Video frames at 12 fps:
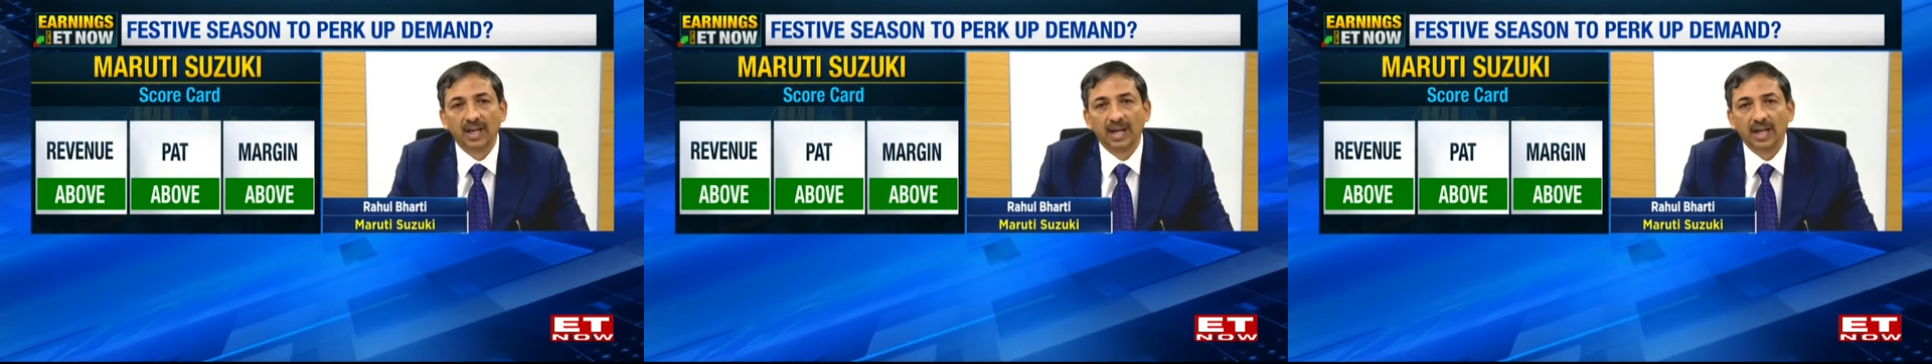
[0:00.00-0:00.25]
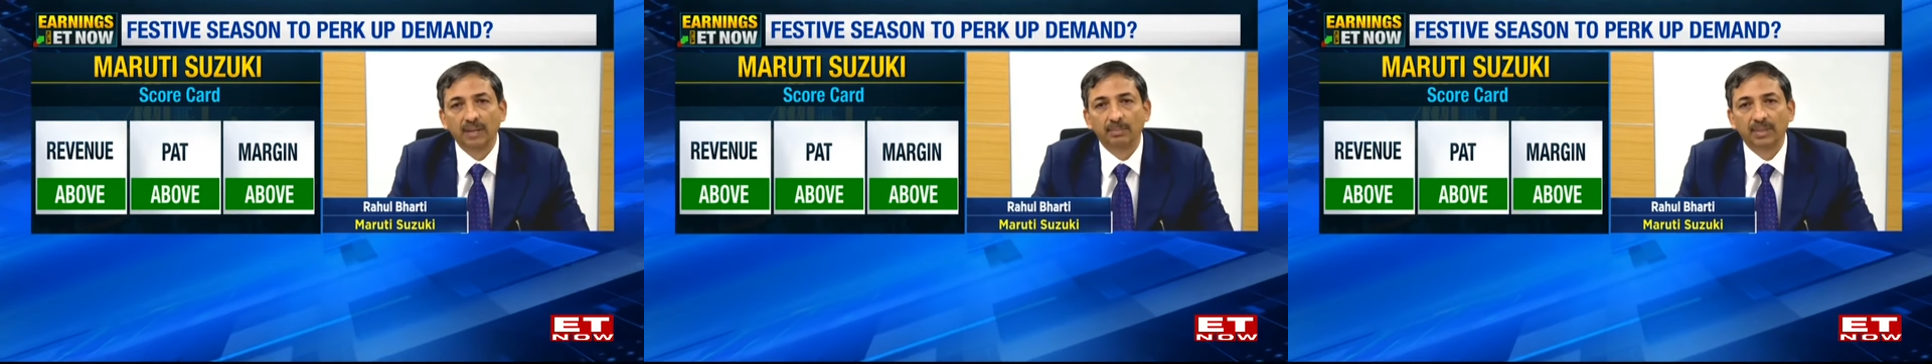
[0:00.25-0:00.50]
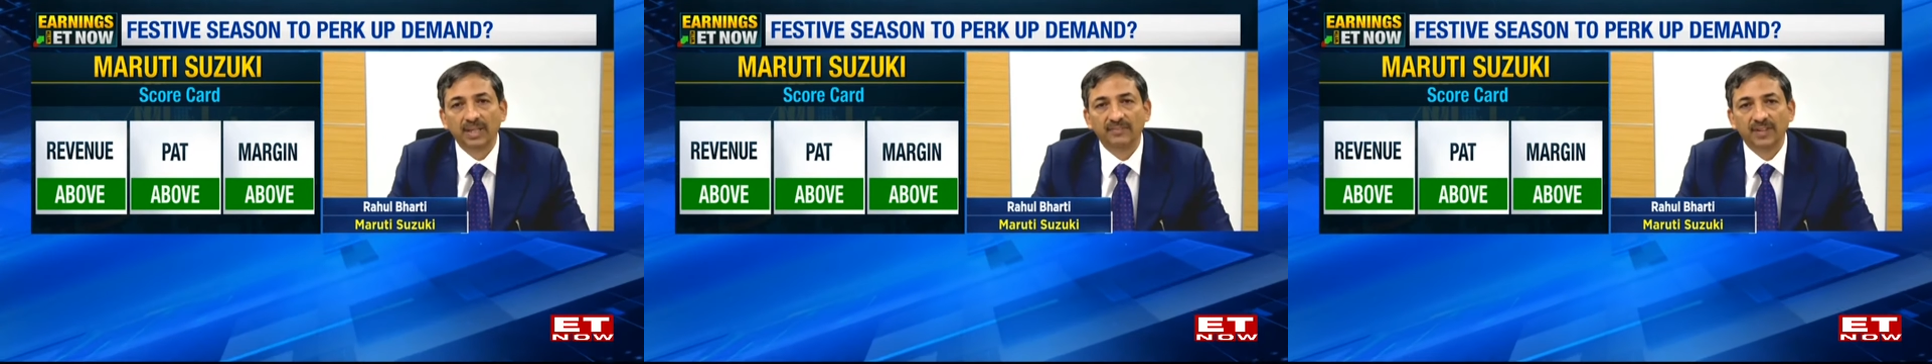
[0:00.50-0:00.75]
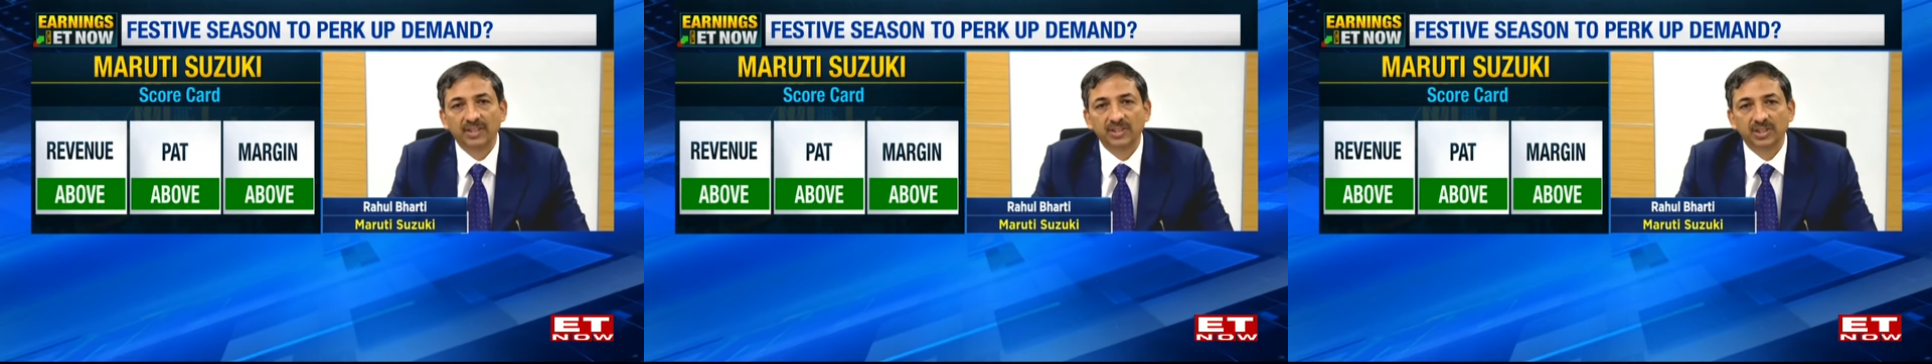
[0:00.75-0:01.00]
and
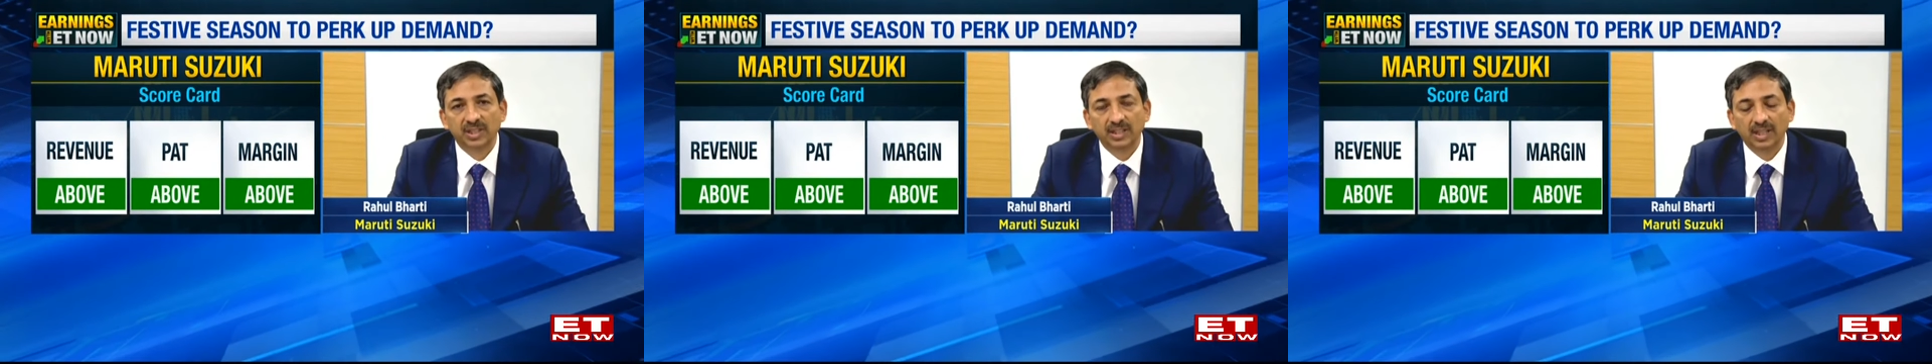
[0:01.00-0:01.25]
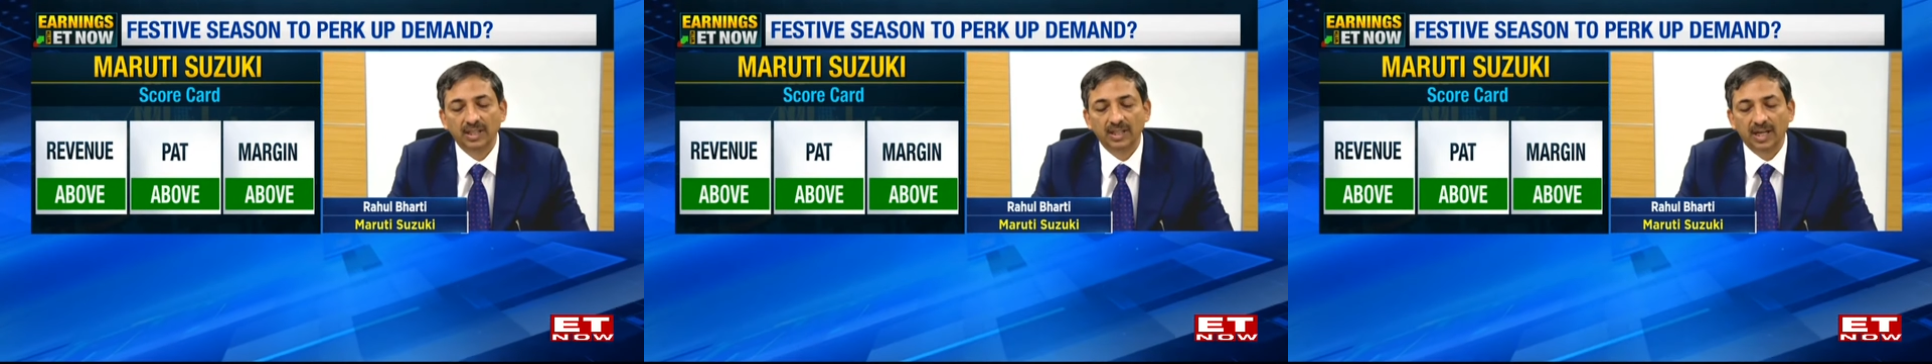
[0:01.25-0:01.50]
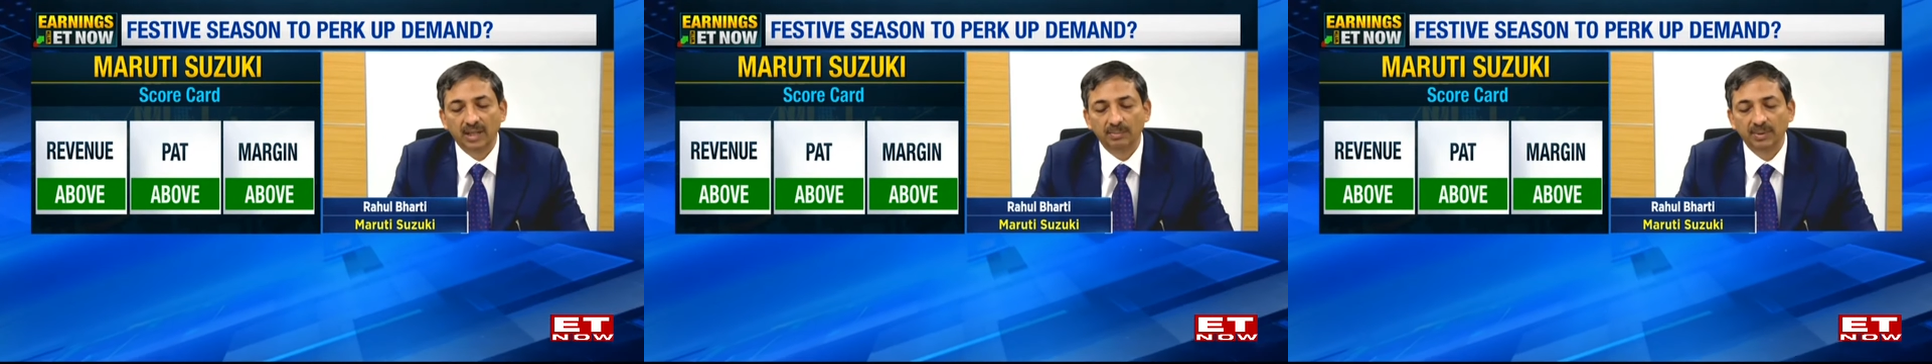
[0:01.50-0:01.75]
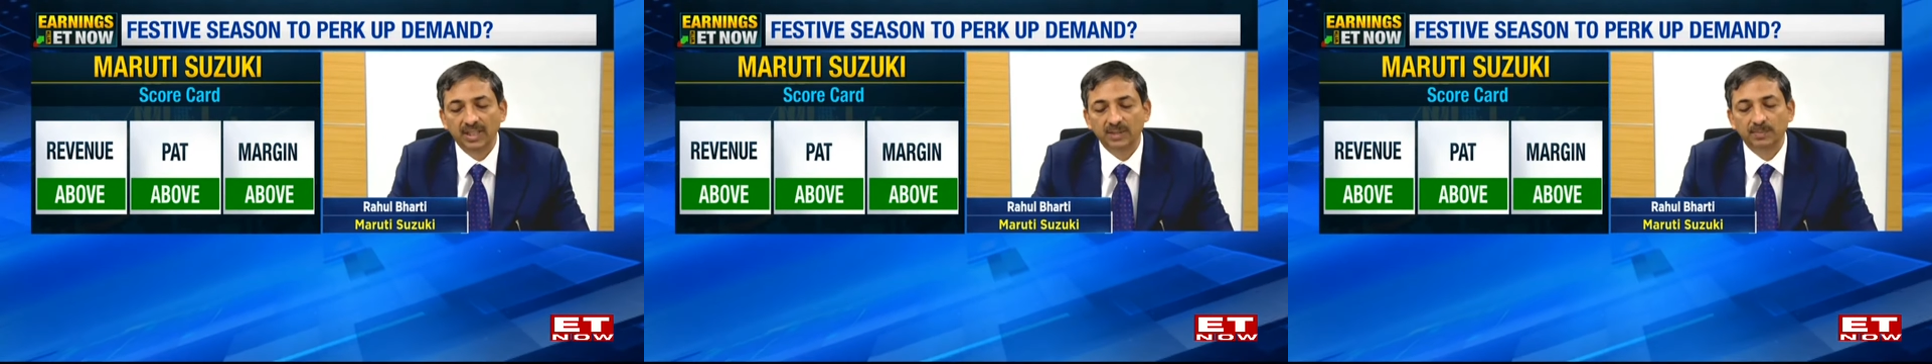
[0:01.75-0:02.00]
manufacturing and
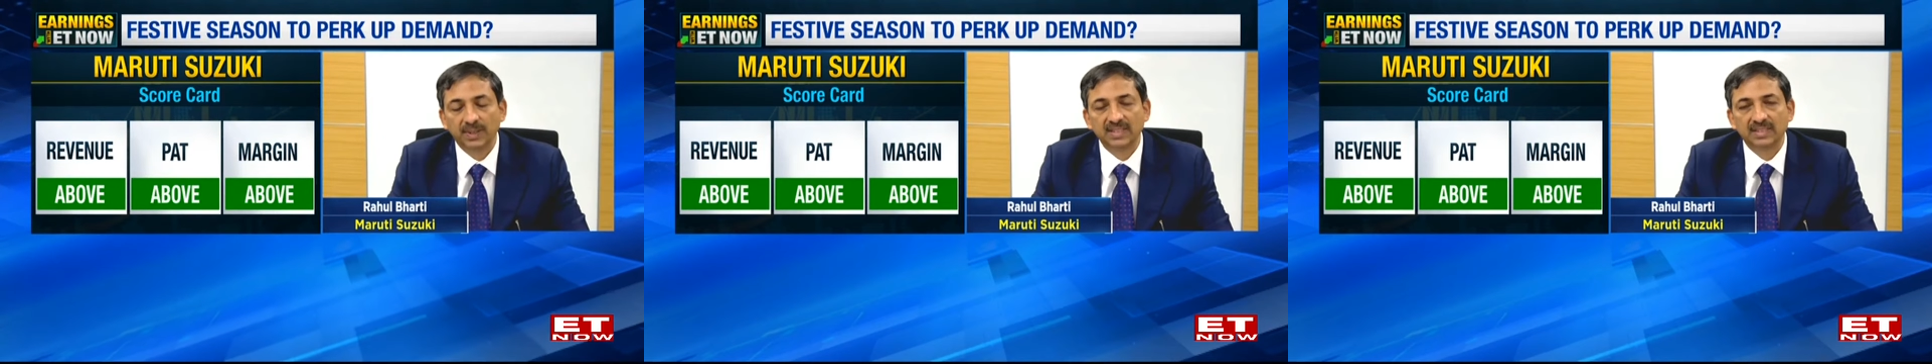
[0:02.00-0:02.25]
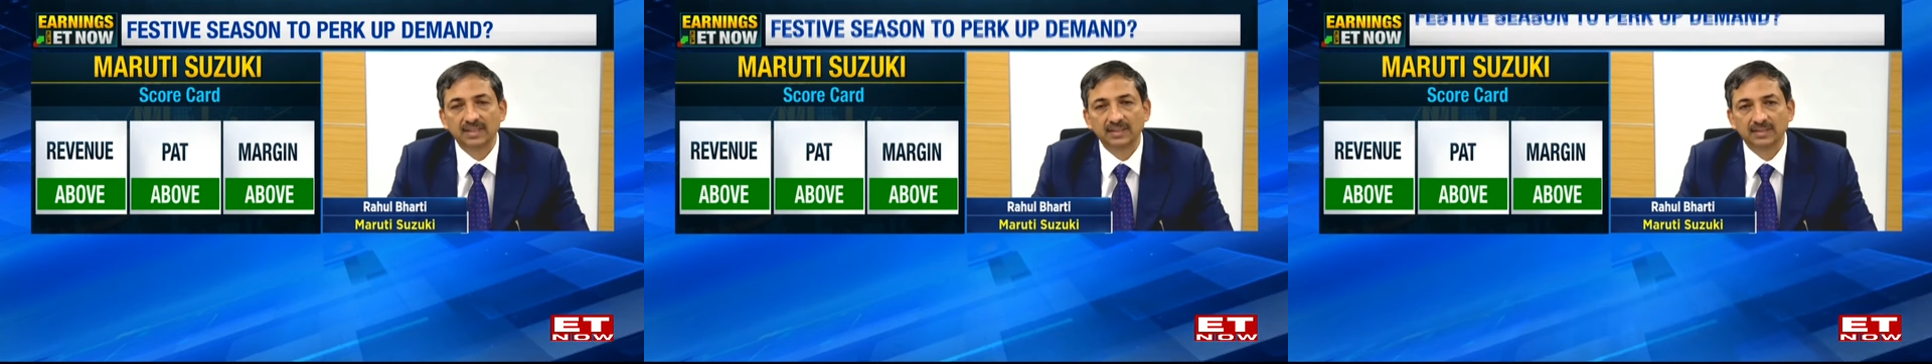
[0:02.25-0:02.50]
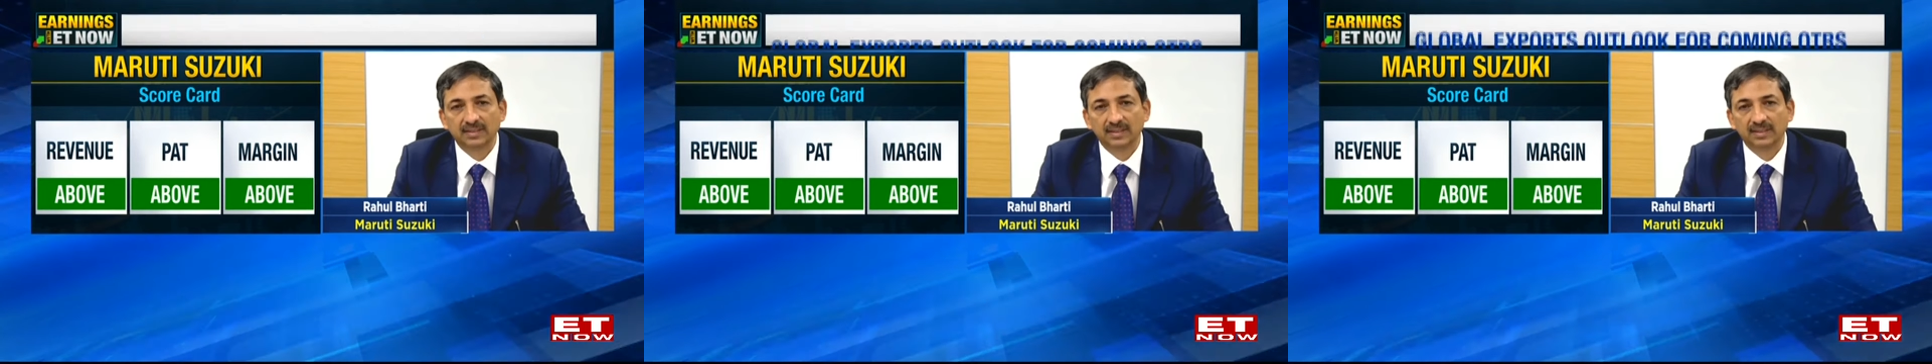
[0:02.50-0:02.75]
admin expenses,